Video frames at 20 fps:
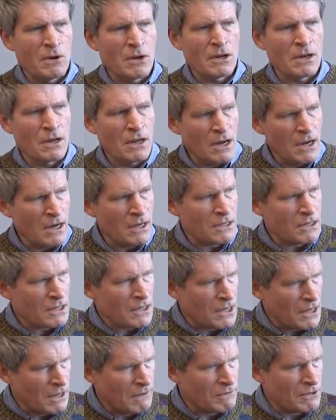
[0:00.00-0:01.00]
are not
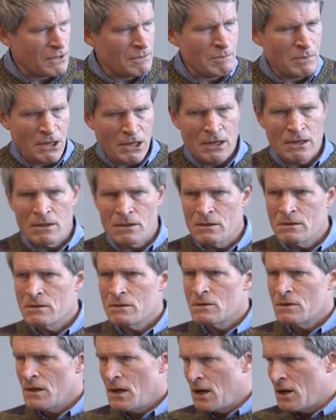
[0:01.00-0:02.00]
covered by this
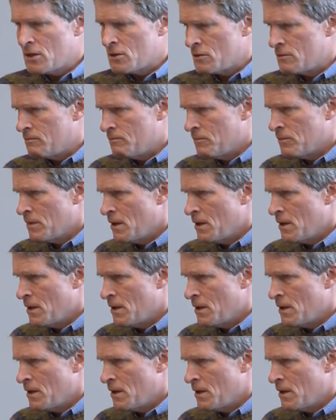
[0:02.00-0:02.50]
statute.